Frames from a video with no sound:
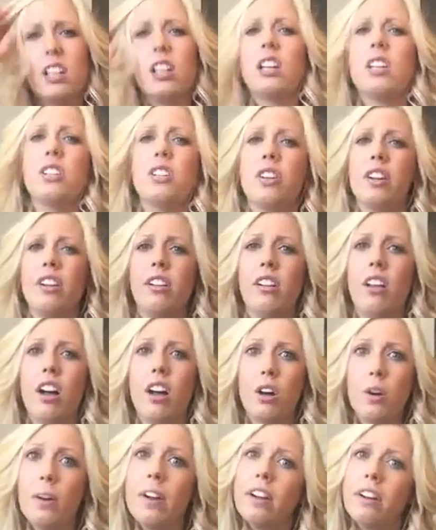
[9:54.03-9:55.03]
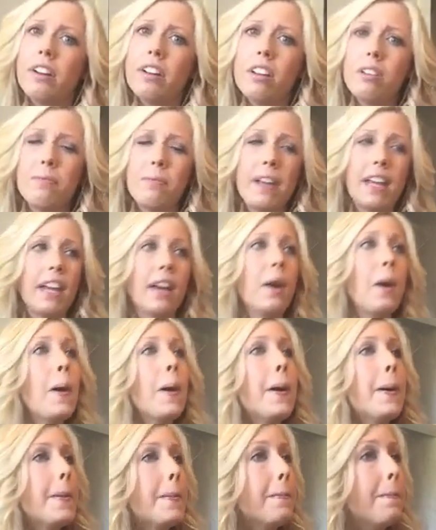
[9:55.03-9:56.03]
can do it a lot quicker than me.
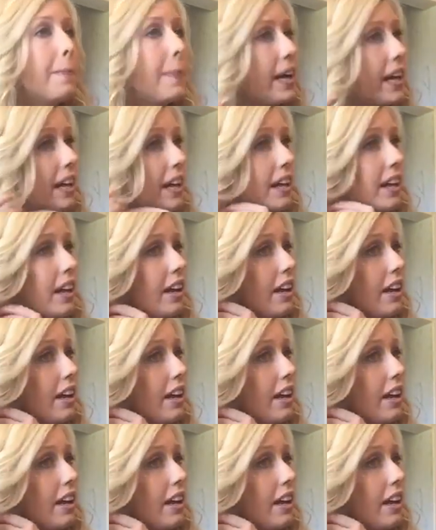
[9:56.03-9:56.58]
But